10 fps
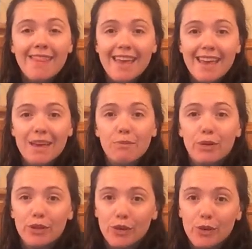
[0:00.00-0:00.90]
they can
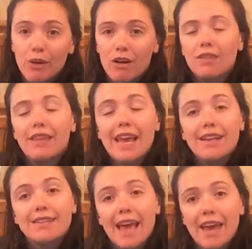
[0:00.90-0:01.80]
pollute our
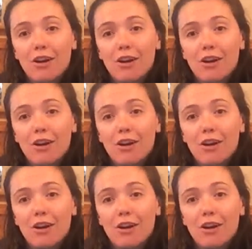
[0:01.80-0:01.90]
lakes and